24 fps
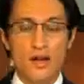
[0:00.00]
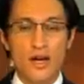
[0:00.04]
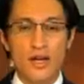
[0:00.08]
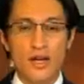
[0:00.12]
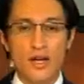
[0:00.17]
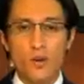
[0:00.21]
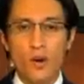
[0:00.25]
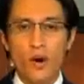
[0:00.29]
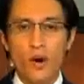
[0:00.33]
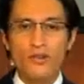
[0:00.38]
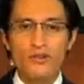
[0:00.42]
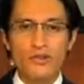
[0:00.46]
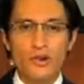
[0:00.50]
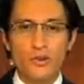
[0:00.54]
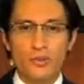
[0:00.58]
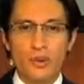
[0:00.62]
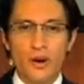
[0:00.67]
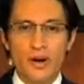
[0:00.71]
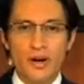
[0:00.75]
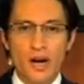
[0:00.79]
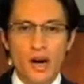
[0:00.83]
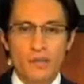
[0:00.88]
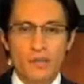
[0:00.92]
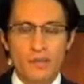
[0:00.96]
Now, you also
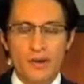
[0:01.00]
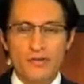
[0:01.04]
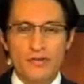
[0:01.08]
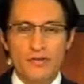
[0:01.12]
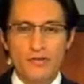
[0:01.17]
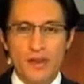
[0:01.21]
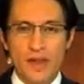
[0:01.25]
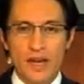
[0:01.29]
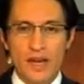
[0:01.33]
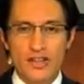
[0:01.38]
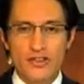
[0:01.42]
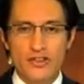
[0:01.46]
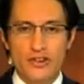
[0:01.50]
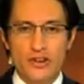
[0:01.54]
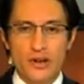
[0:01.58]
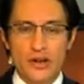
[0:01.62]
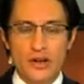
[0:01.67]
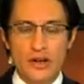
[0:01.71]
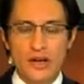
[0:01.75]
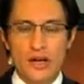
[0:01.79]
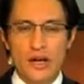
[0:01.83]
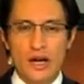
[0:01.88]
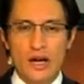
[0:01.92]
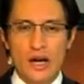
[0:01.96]
bring up
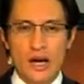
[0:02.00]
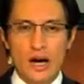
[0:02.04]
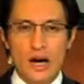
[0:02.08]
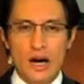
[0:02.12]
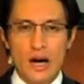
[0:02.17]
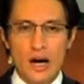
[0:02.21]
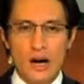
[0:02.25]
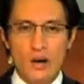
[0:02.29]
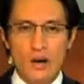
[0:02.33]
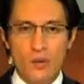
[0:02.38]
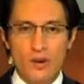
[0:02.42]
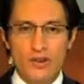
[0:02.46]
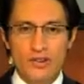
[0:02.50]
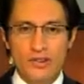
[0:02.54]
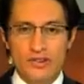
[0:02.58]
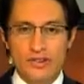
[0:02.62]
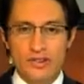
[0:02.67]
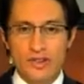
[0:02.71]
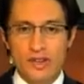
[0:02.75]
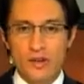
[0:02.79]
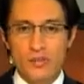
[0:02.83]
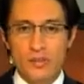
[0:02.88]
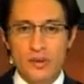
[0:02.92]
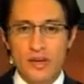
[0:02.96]
inflation, which
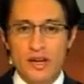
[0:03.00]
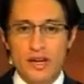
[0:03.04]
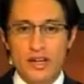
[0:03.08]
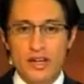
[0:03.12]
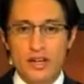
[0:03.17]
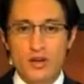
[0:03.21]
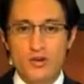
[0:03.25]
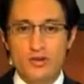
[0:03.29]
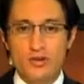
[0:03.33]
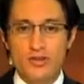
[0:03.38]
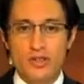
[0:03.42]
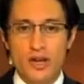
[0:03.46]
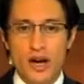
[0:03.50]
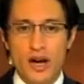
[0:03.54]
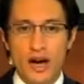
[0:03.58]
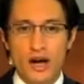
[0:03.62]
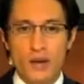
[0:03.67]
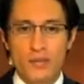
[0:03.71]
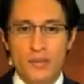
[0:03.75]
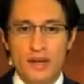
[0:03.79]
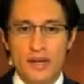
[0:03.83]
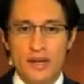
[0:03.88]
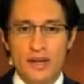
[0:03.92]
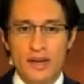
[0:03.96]
is going to be a huge
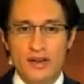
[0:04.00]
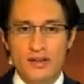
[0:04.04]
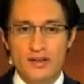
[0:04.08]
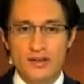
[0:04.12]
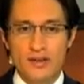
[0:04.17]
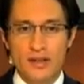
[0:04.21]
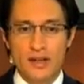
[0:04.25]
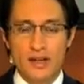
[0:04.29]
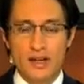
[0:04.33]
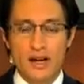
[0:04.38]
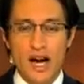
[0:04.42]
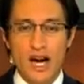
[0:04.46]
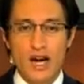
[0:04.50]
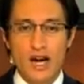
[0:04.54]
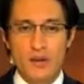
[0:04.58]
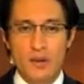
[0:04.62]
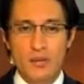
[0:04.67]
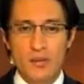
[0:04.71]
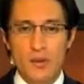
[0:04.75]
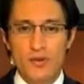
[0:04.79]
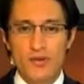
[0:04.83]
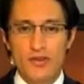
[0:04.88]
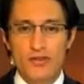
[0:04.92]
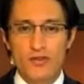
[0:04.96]
topic as the
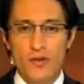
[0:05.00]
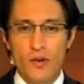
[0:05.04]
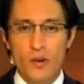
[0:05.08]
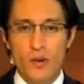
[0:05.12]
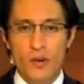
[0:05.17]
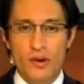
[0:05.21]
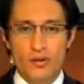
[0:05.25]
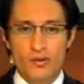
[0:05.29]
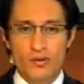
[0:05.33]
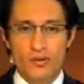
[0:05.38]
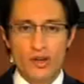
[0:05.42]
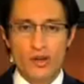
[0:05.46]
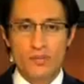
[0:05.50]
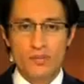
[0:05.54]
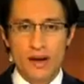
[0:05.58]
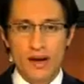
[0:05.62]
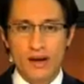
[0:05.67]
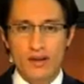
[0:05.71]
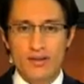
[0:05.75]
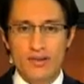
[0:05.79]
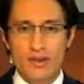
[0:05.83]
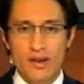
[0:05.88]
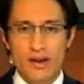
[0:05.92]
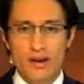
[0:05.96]
economy moves forward and
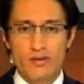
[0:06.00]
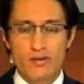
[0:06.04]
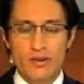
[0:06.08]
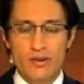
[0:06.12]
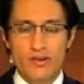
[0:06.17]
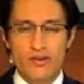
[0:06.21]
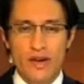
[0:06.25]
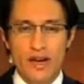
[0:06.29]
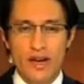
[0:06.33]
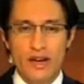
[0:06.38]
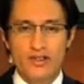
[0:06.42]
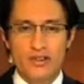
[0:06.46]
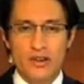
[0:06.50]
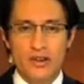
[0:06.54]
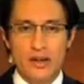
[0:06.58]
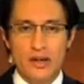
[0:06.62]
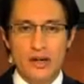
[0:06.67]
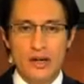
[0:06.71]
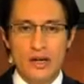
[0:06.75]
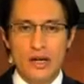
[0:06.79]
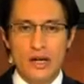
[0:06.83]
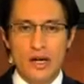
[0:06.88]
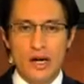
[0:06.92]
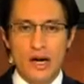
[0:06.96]
rebounds out of
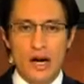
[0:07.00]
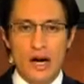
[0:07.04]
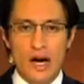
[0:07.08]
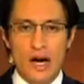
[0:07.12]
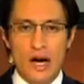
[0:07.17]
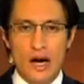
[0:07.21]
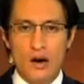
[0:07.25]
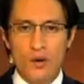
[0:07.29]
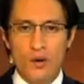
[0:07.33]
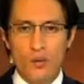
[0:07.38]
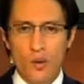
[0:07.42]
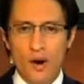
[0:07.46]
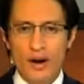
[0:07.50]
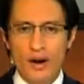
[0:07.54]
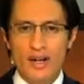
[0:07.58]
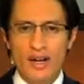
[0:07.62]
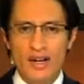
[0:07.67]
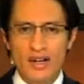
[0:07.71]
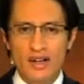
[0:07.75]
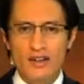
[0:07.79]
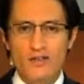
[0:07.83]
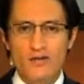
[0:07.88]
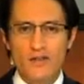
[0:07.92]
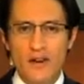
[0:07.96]
recession.
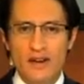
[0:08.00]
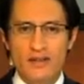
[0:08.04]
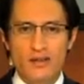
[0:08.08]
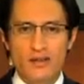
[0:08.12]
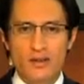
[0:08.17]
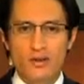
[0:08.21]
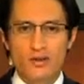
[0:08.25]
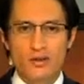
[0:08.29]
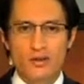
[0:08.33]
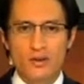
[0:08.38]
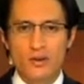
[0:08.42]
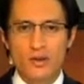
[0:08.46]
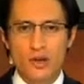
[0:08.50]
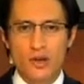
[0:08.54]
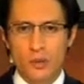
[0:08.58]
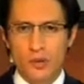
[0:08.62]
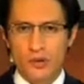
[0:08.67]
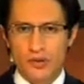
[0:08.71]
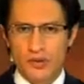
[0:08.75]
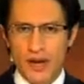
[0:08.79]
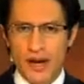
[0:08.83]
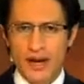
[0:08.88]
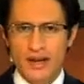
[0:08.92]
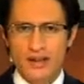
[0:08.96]
What can investors do
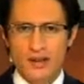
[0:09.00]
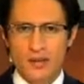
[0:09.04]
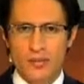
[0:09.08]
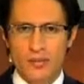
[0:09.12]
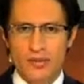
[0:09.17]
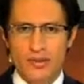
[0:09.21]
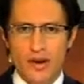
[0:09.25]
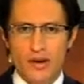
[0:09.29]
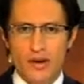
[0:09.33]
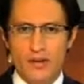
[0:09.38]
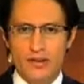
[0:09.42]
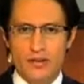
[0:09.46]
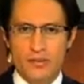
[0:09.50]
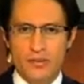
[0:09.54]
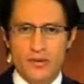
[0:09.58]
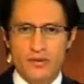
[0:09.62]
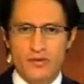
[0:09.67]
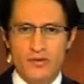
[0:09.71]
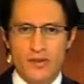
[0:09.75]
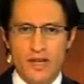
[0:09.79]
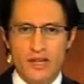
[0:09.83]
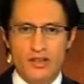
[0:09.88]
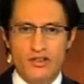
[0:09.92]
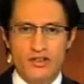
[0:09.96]
to protect themselves
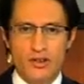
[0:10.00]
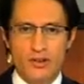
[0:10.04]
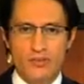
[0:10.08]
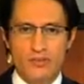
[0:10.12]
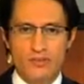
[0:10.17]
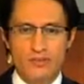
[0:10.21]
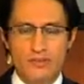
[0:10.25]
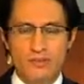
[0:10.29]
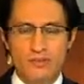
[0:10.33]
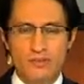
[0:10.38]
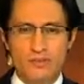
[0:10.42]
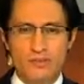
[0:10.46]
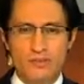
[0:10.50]
from inflation?